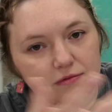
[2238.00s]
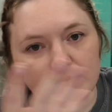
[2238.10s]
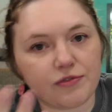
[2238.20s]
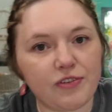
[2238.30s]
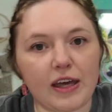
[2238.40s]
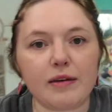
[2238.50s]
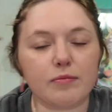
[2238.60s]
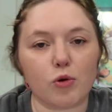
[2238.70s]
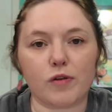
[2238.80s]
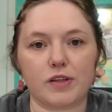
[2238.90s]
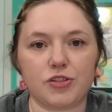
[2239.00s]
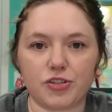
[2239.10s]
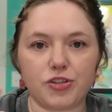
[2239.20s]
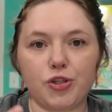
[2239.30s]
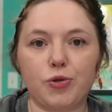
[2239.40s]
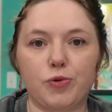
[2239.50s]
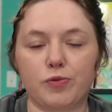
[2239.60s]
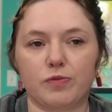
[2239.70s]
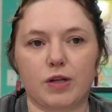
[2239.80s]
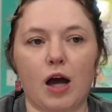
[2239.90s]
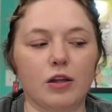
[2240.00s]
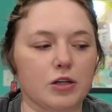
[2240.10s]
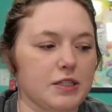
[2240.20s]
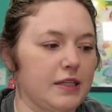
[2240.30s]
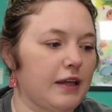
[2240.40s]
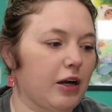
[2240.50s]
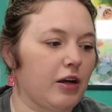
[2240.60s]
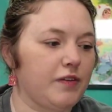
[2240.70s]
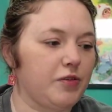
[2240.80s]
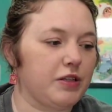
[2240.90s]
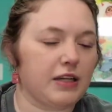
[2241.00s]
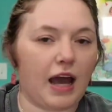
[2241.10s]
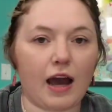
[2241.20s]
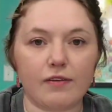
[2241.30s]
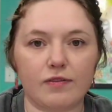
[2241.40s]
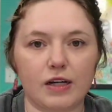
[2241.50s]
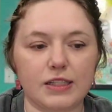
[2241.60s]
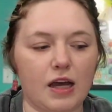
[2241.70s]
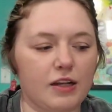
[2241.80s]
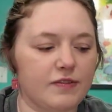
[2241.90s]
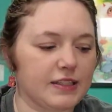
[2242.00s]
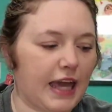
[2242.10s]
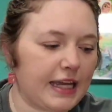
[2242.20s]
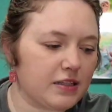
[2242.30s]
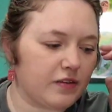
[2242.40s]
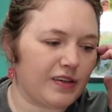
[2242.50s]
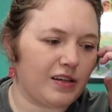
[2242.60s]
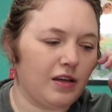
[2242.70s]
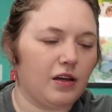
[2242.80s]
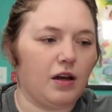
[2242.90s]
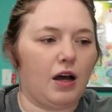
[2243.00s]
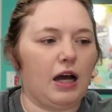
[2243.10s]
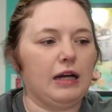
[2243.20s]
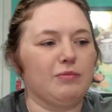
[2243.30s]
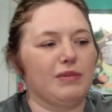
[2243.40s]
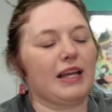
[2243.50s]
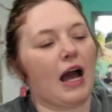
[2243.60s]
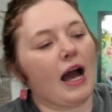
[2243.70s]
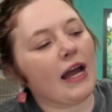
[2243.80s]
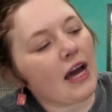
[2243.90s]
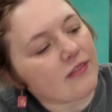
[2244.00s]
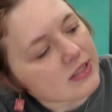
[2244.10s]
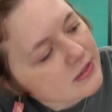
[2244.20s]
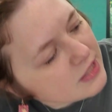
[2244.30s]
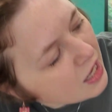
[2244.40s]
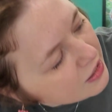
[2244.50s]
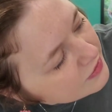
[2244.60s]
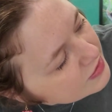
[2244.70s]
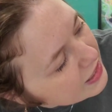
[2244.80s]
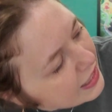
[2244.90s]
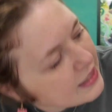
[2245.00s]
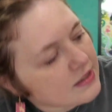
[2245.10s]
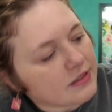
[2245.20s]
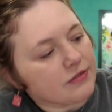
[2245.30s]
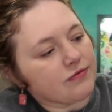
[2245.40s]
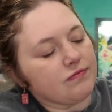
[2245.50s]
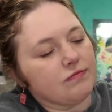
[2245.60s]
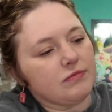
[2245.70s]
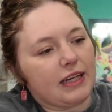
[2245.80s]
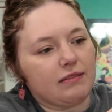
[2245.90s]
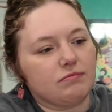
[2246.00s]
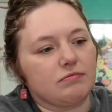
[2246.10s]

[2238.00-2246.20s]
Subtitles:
fit more than just 2 colors in there if you didn't have a ton of skeins of it. Like I have a ton of skeins of like